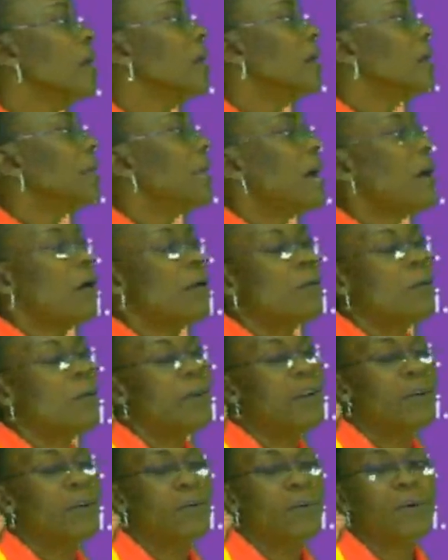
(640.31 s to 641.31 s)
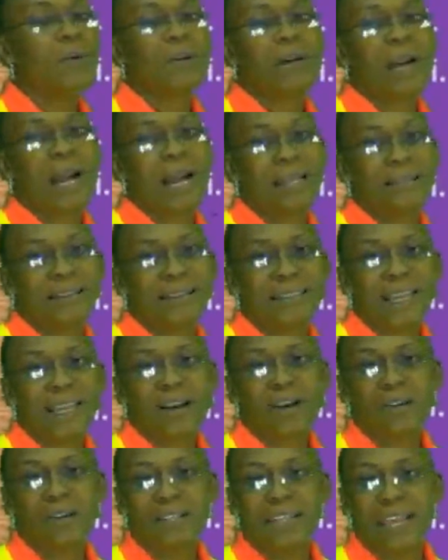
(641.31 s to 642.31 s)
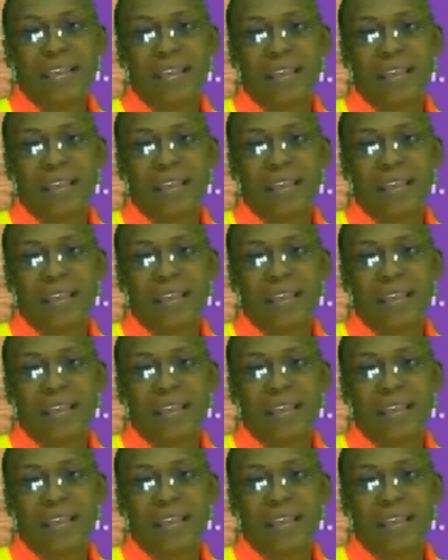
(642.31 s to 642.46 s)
Now we look at the second